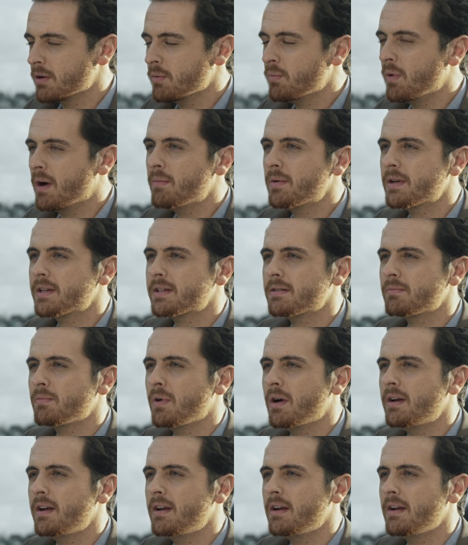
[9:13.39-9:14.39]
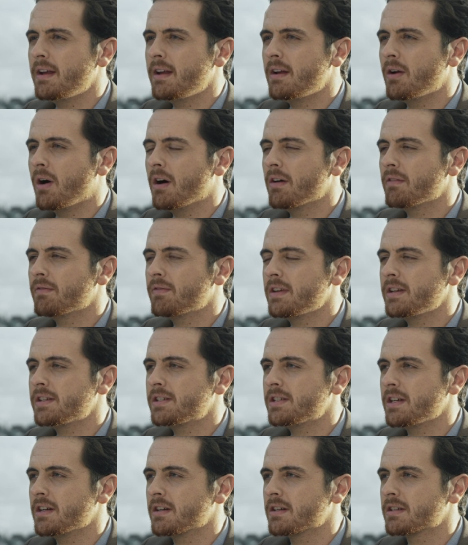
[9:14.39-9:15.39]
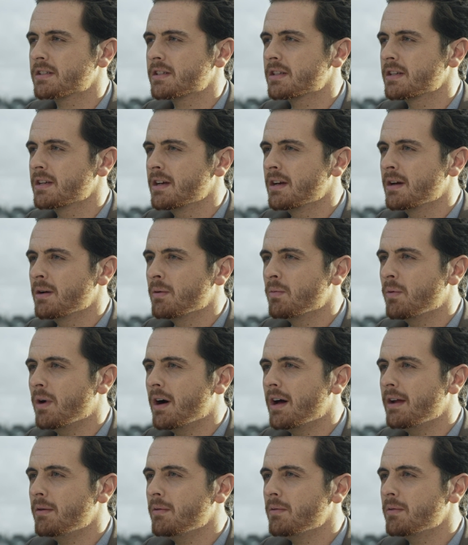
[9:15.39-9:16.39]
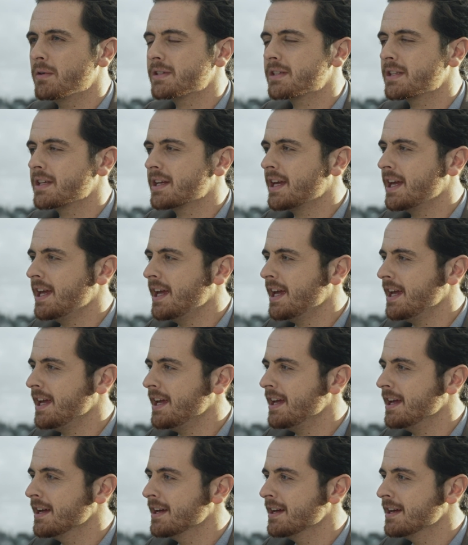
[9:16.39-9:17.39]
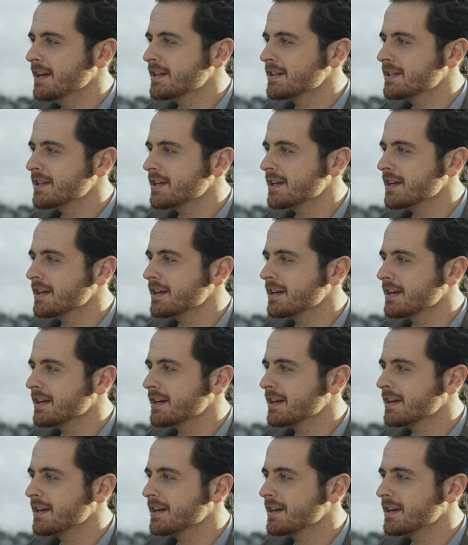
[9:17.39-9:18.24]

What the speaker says: So what in all of these years, what was the key to